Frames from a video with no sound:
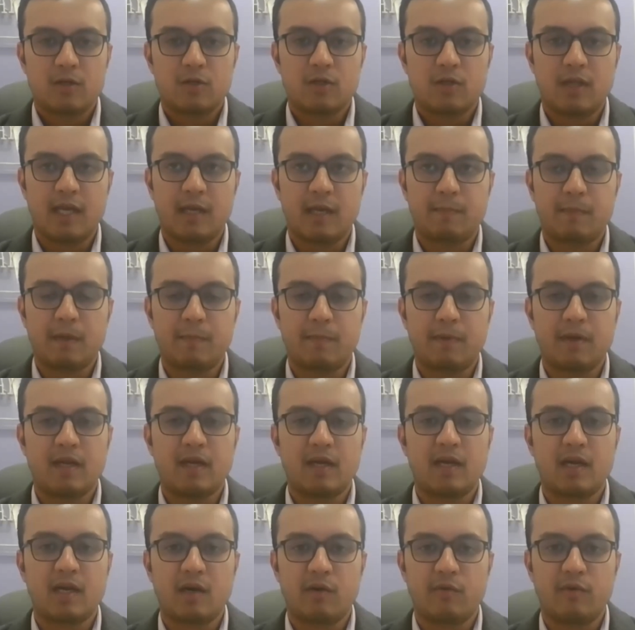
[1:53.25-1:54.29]
Like people
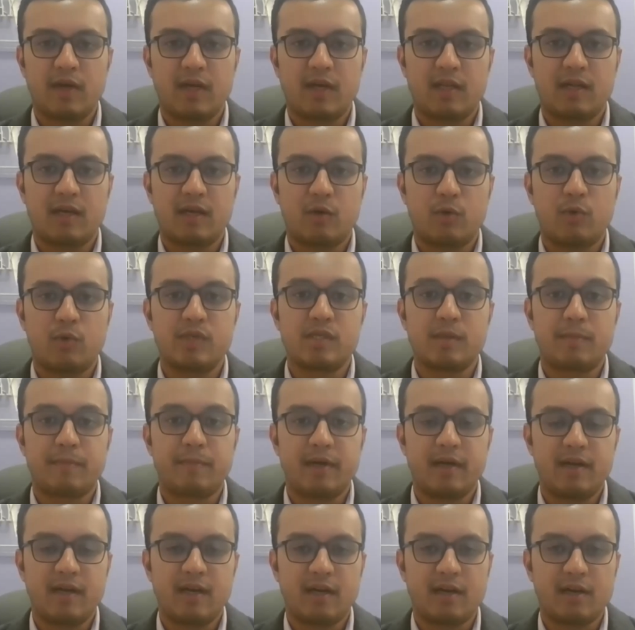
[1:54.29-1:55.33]
are aware that who is a
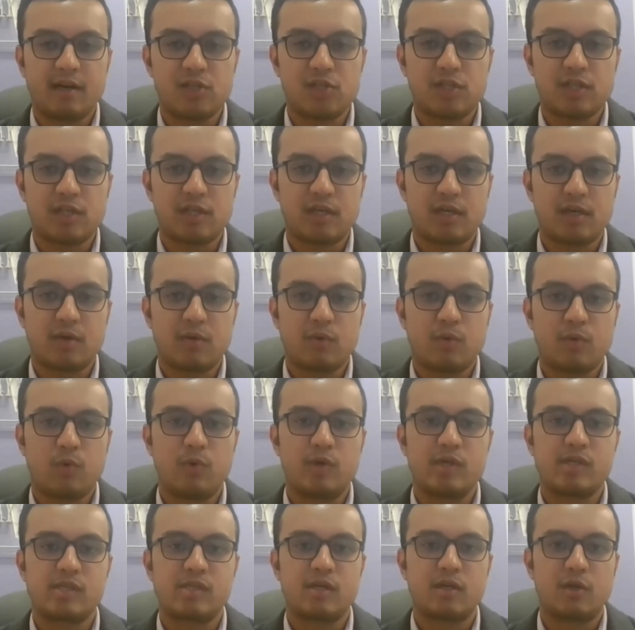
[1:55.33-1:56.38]
pediatrician, who
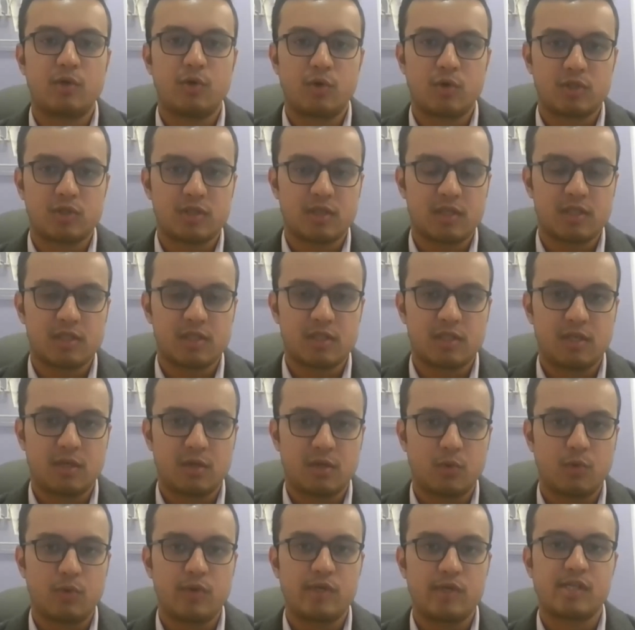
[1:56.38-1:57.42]
is a neurosurgeon,
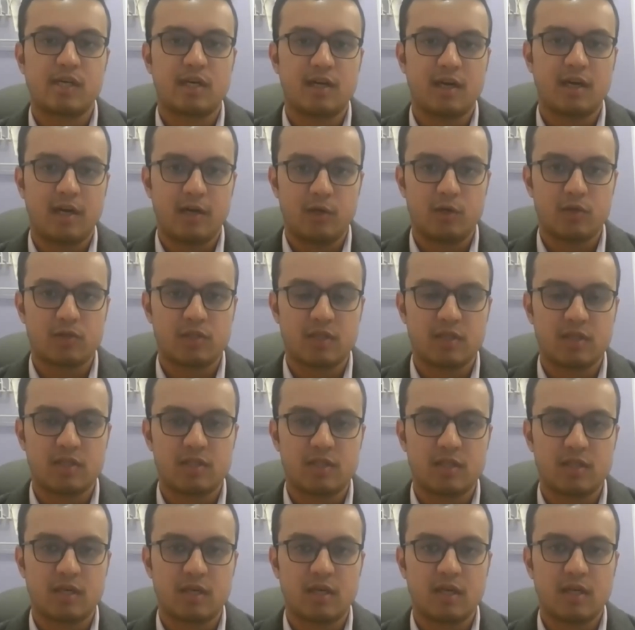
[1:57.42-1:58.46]
who is a
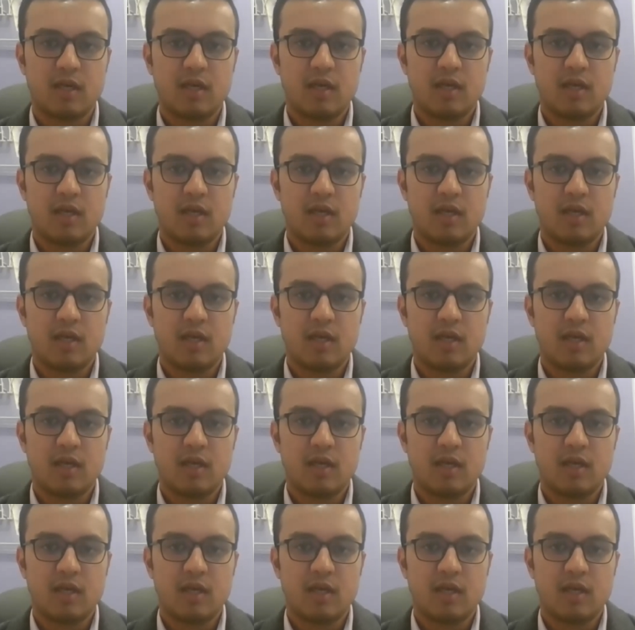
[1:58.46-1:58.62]
cardiosurgeon.